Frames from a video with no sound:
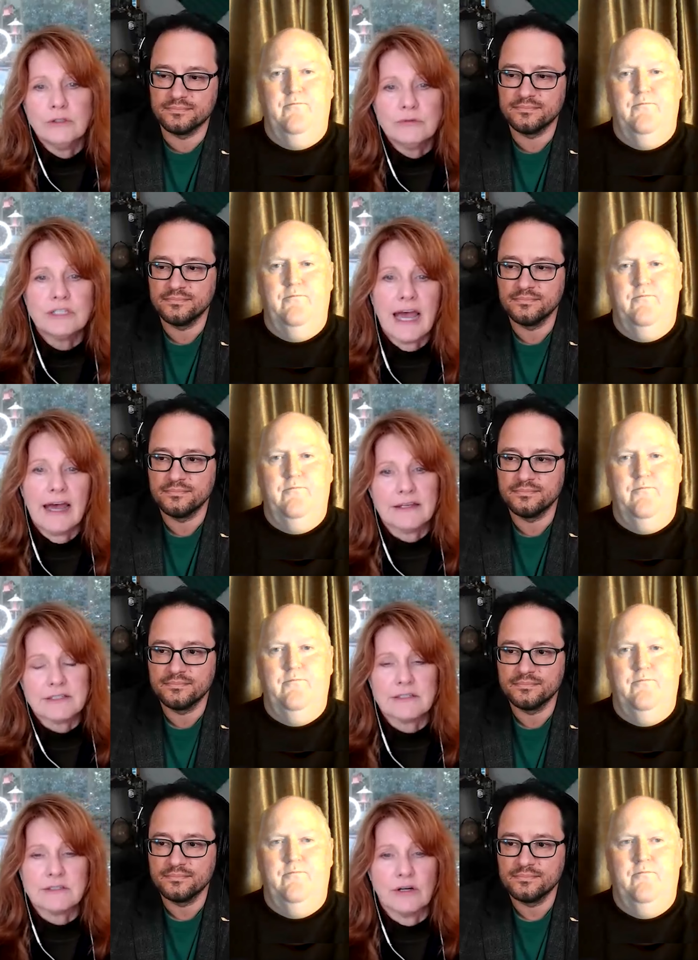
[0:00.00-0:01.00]
Speaker 1: new
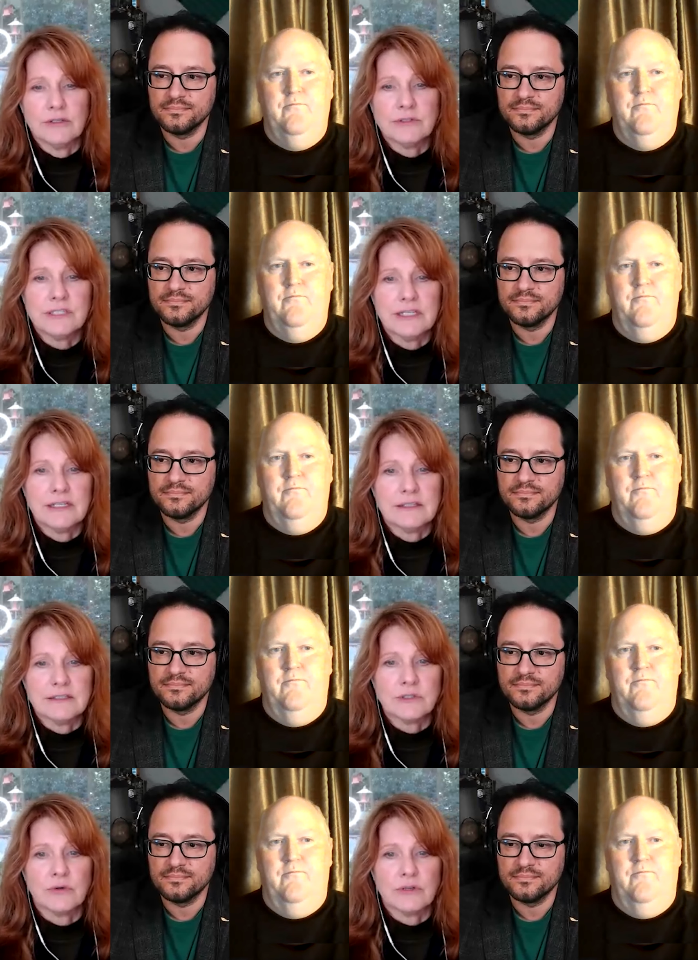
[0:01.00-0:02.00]
tasks are you seeing that
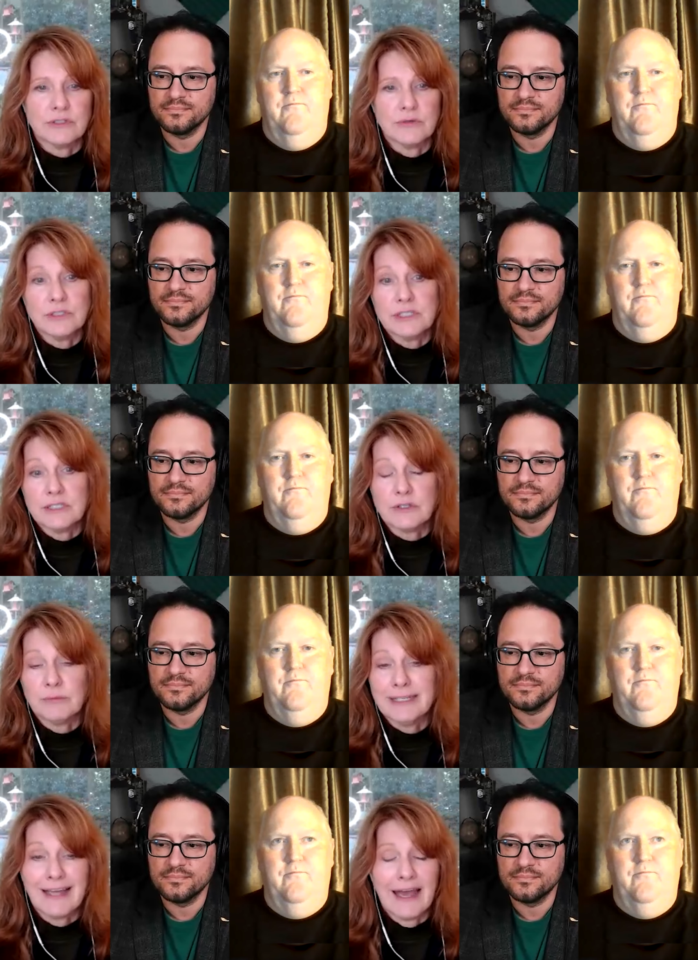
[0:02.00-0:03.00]
store associates are
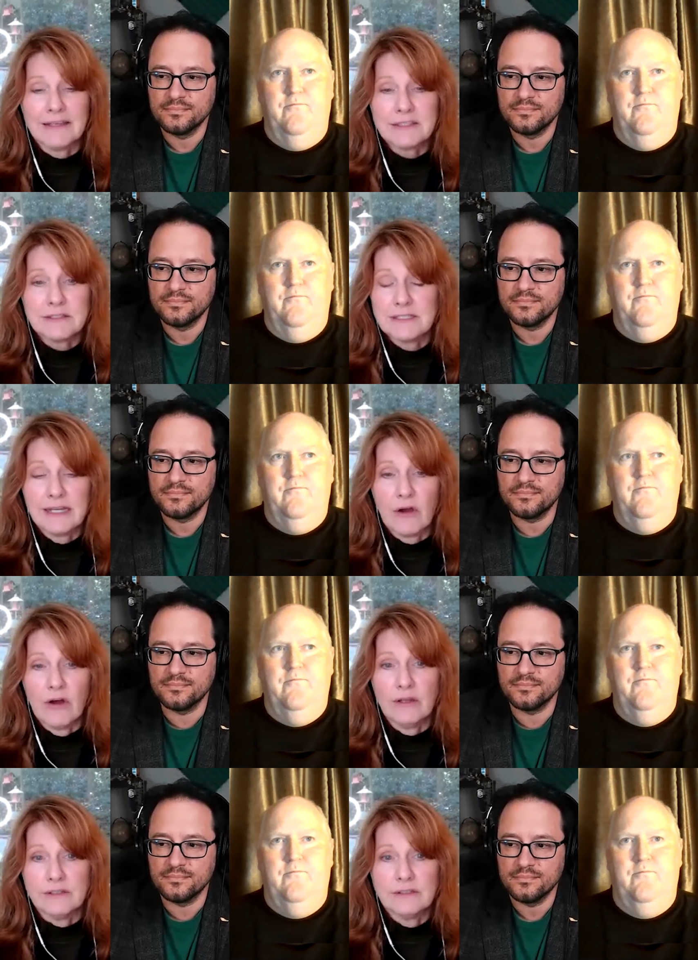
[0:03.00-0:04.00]
being asked to take
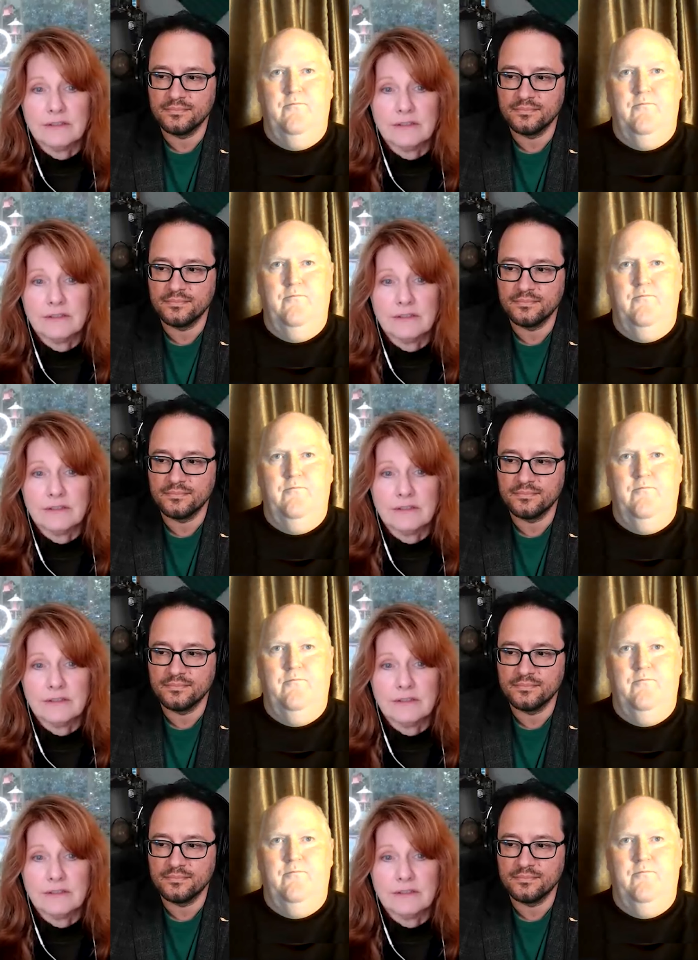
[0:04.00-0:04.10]
on?